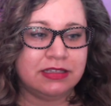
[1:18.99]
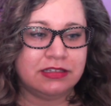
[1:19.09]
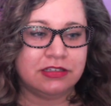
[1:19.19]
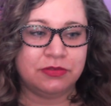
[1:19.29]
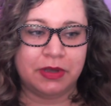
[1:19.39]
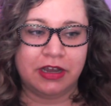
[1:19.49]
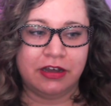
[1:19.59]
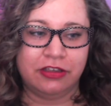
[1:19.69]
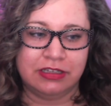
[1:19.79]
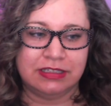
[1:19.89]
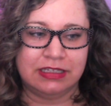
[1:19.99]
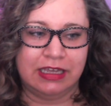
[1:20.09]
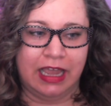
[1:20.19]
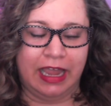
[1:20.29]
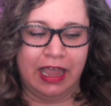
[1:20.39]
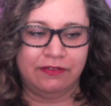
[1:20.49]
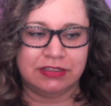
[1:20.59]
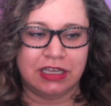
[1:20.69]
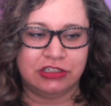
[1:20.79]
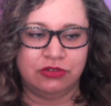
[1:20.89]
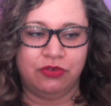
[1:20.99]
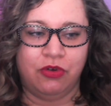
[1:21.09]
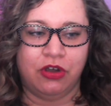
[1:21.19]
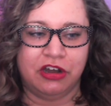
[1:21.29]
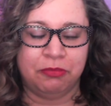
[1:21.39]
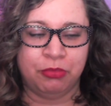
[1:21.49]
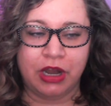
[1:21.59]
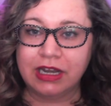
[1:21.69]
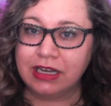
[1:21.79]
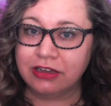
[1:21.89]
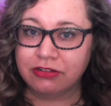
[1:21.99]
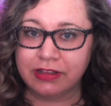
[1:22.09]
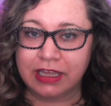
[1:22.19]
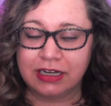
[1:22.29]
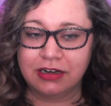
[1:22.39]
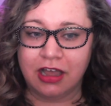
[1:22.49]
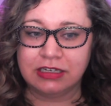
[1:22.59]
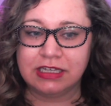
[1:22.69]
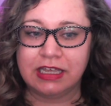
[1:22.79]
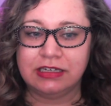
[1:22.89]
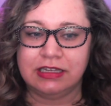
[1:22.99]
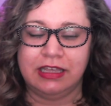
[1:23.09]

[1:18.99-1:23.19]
This is where you can see I have a section for branding related content.